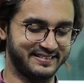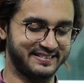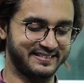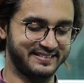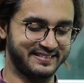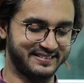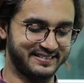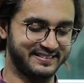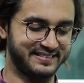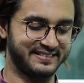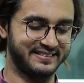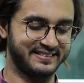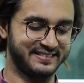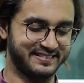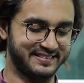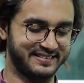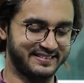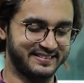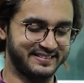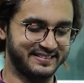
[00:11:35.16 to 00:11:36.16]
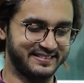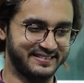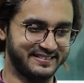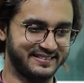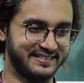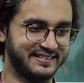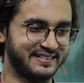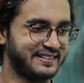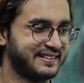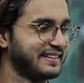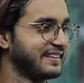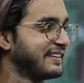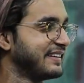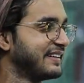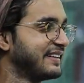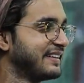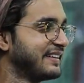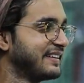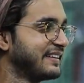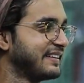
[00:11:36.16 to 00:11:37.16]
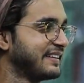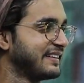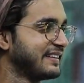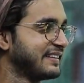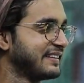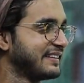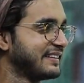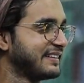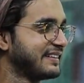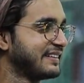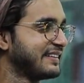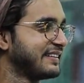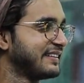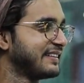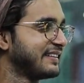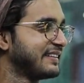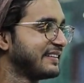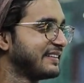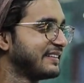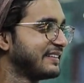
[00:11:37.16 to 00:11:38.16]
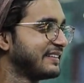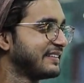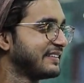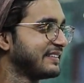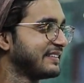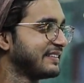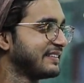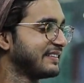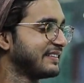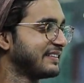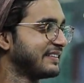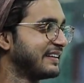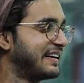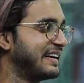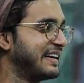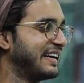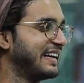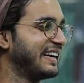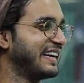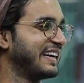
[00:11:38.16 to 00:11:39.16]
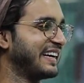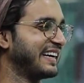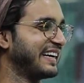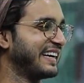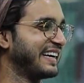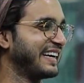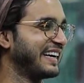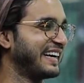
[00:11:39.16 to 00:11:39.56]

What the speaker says: This person isn't speaking.